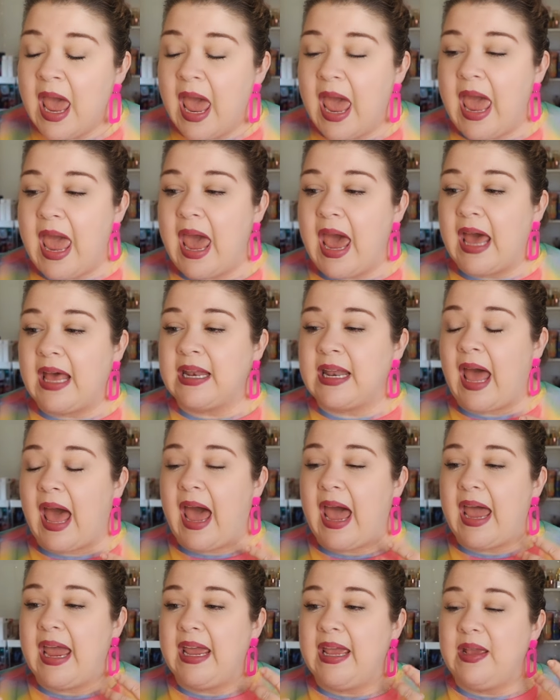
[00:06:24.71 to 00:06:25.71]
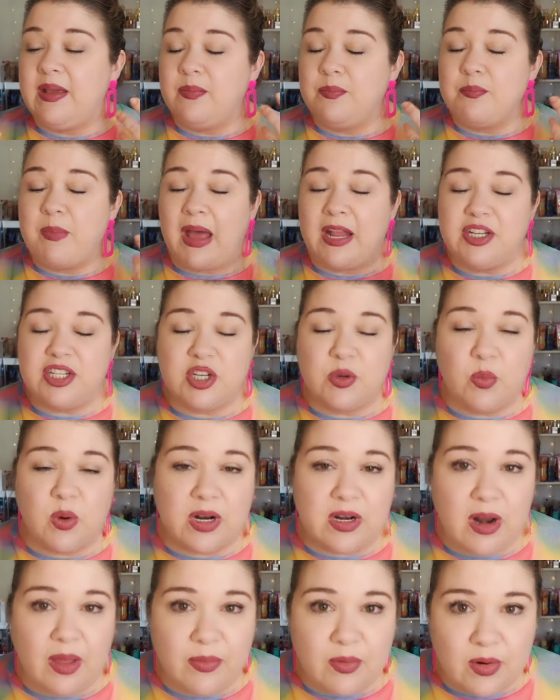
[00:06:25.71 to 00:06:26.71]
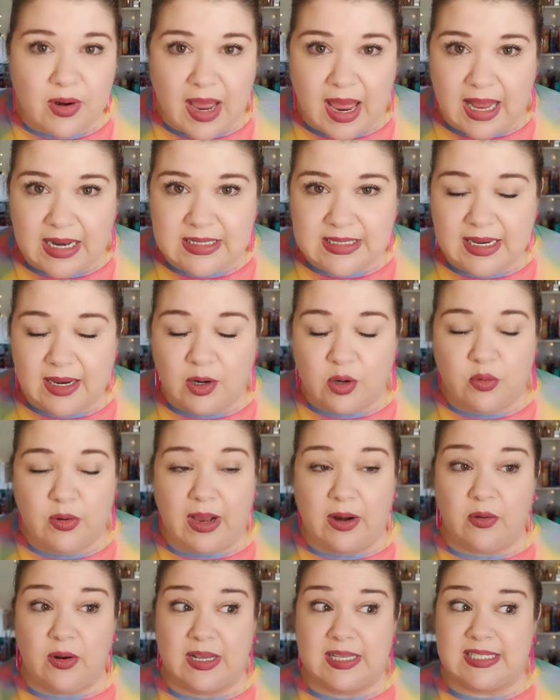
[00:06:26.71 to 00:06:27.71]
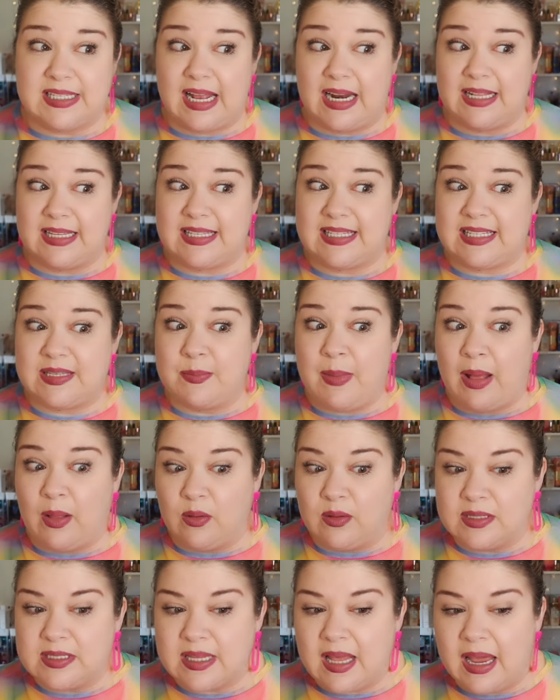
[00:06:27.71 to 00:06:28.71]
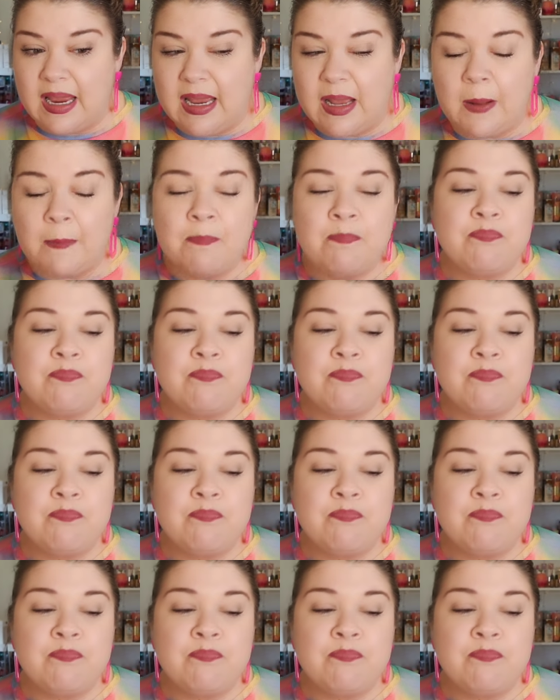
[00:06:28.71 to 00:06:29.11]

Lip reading: and I mention what another content creator has said it smells like,